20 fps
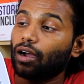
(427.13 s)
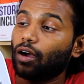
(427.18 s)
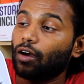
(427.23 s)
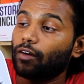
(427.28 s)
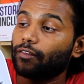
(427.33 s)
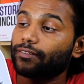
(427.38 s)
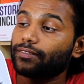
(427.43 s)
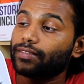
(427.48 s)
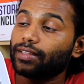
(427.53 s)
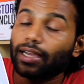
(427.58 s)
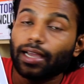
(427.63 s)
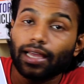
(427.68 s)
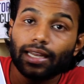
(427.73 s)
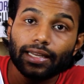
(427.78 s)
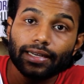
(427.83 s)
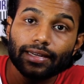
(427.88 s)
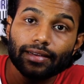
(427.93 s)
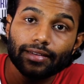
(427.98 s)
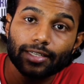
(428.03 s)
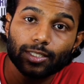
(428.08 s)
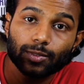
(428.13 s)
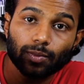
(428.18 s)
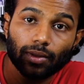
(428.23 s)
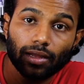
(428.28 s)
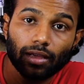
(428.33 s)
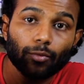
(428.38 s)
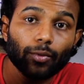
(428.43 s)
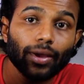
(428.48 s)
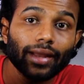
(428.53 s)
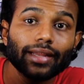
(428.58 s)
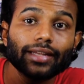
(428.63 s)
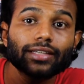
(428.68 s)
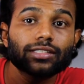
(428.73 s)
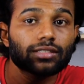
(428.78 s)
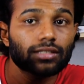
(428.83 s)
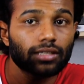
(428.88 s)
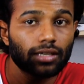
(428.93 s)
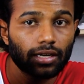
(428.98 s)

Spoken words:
of the LED display when it's